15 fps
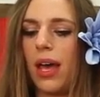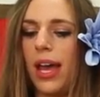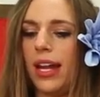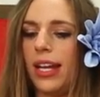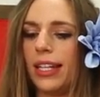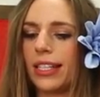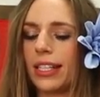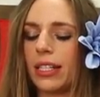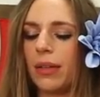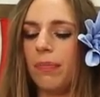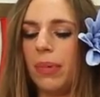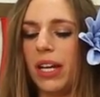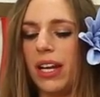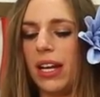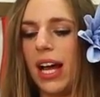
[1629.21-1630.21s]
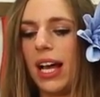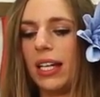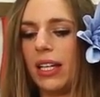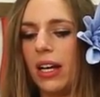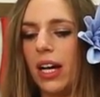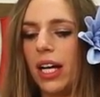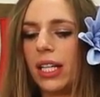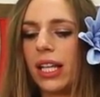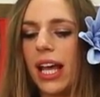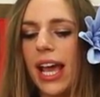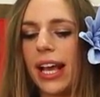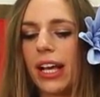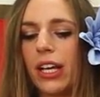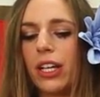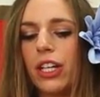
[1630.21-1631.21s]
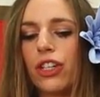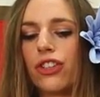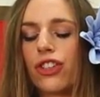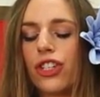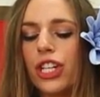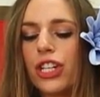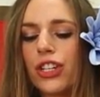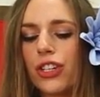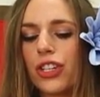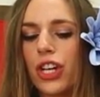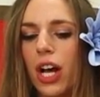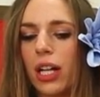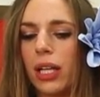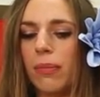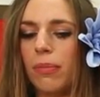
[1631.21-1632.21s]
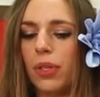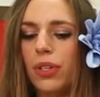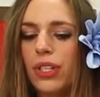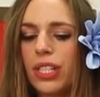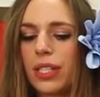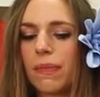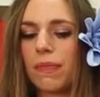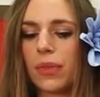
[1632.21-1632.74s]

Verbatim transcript: And it, but it has, unlike traditional chocolate mousse,